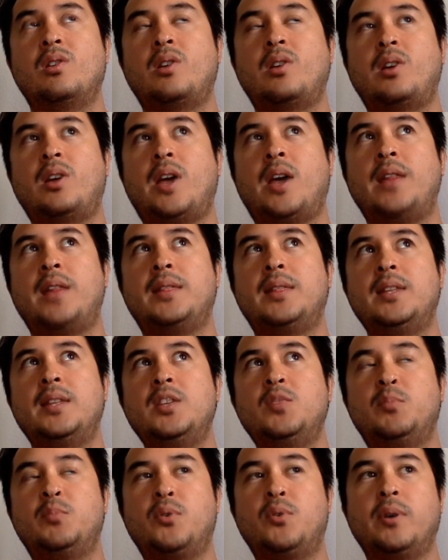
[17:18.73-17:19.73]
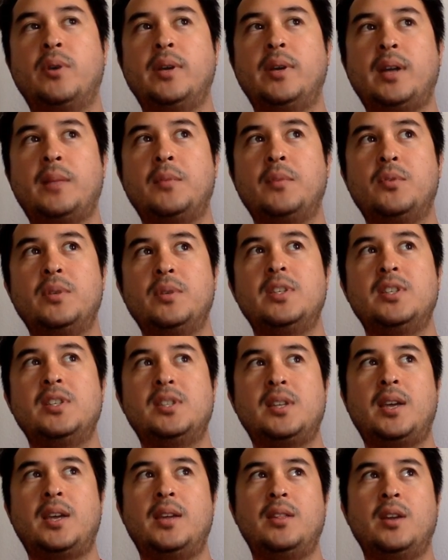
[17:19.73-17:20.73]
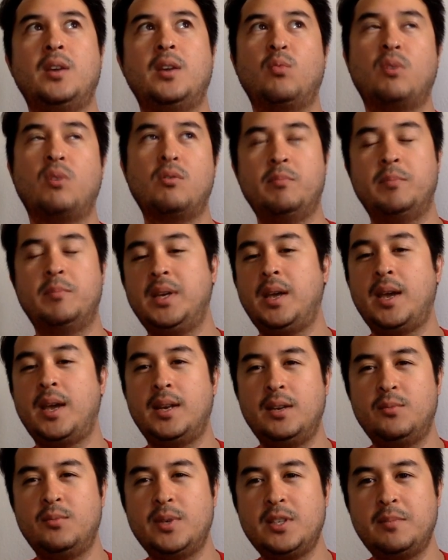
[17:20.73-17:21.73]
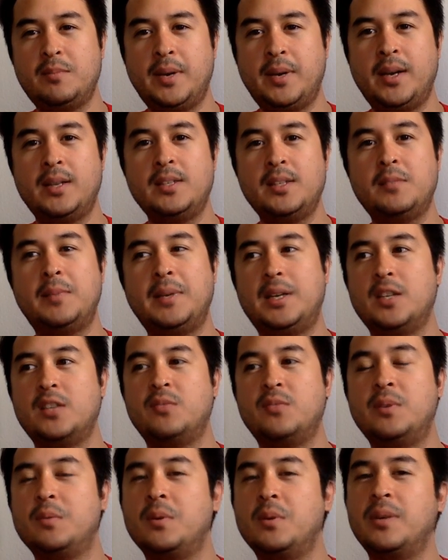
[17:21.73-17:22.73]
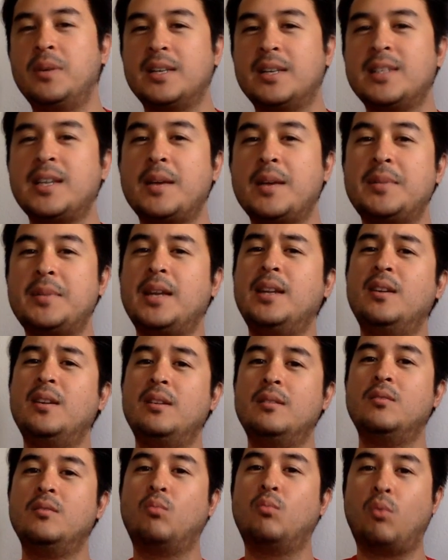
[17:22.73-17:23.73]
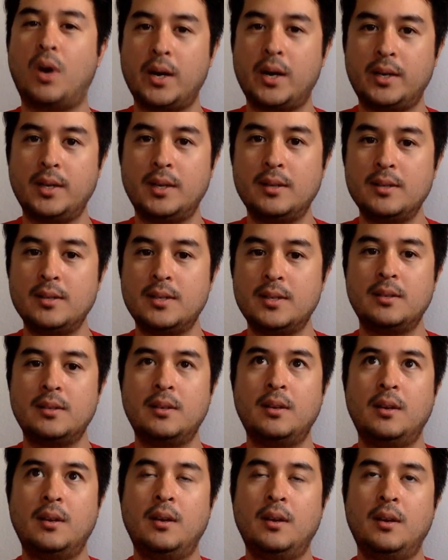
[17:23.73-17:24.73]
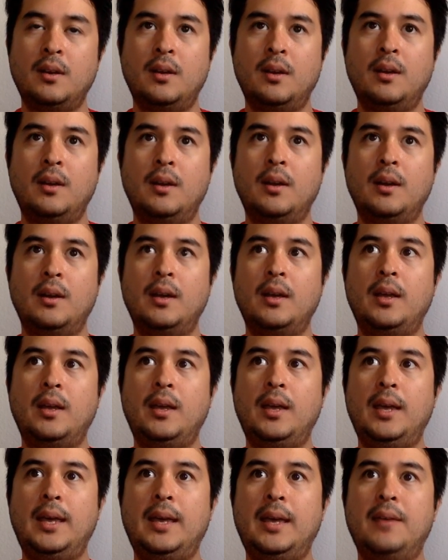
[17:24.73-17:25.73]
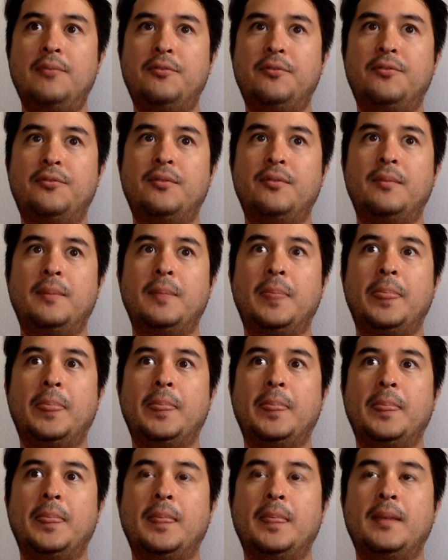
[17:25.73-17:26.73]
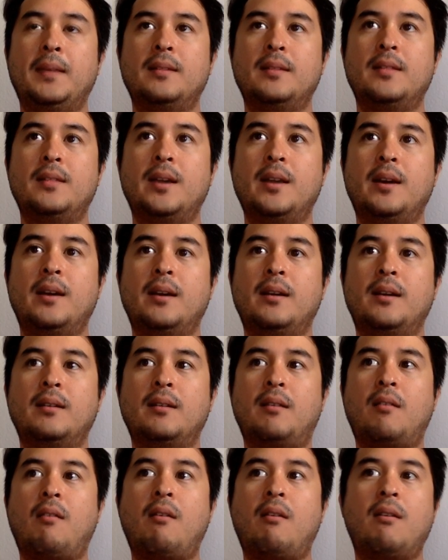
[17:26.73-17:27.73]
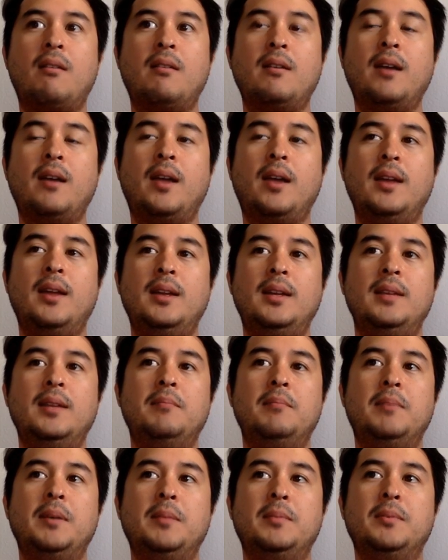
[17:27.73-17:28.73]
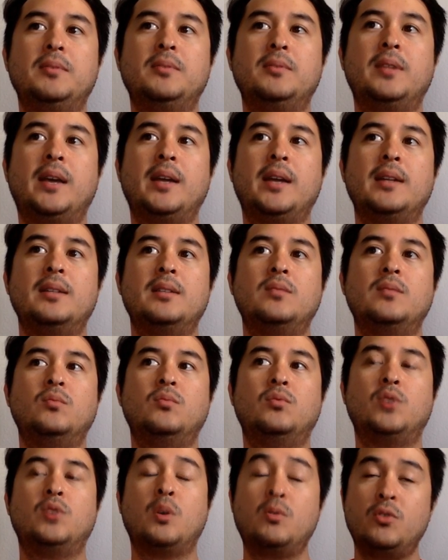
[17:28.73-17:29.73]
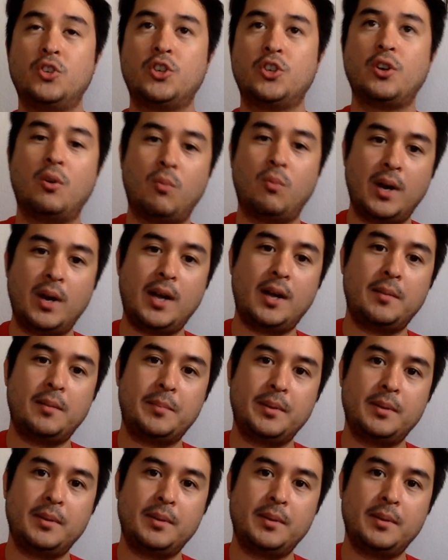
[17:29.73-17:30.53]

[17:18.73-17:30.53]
at this point, I'm going to say there won't be any wristbands because we won't accept any walk-ins. If there are any people that don't show up,